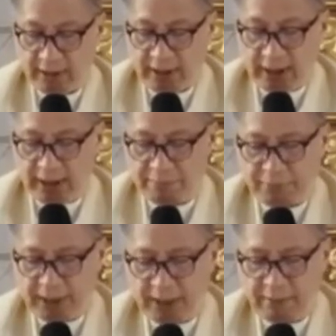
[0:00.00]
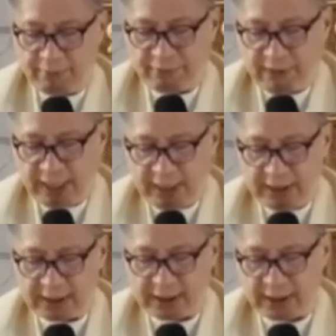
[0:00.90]
And if he
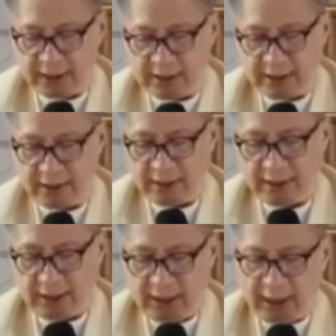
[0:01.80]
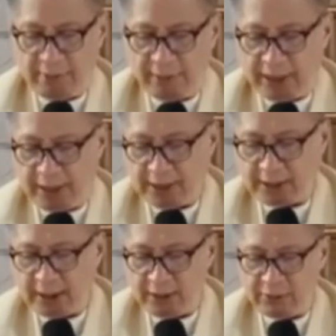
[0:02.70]
finds it, amen I
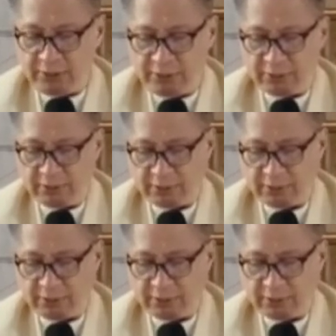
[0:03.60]
say to you,